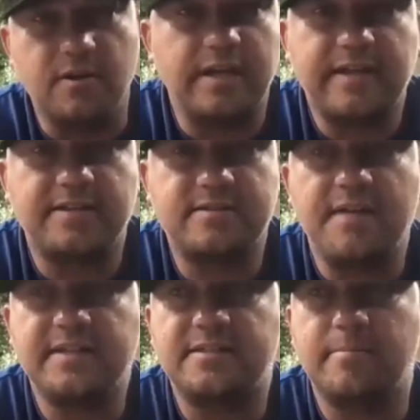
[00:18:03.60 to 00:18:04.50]
I think that's the
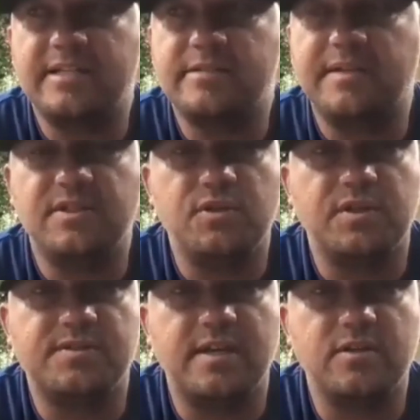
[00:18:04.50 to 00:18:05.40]
message you can send
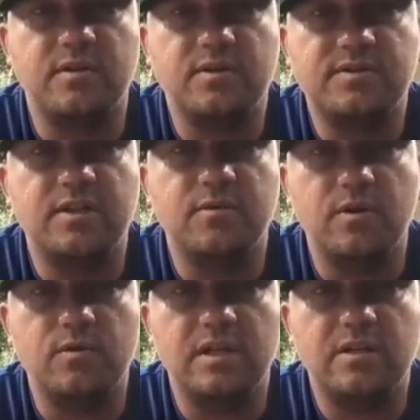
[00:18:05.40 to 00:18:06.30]
to a new
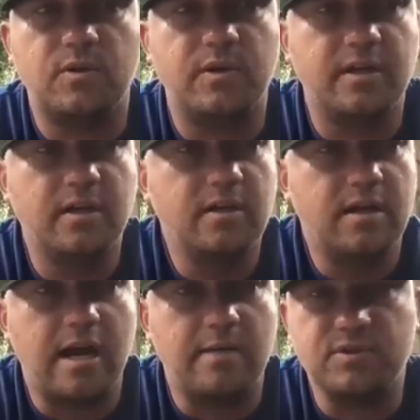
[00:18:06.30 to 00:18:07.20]
decoy.
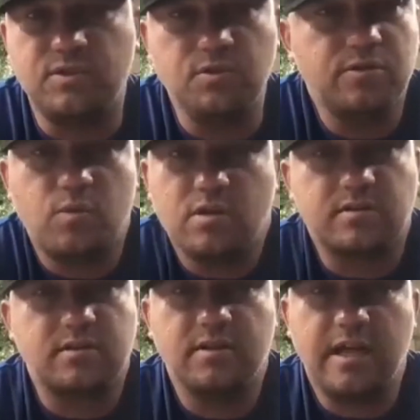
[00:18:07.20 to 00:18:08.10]
Just do good
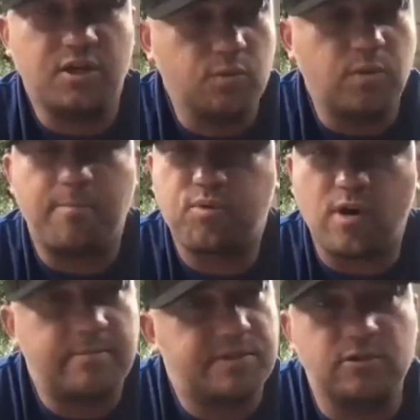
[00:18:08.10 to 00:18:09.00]
work, and I
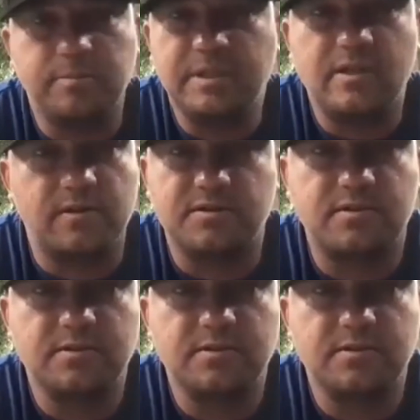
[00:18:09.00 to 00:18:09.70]
promise you'll be noticed.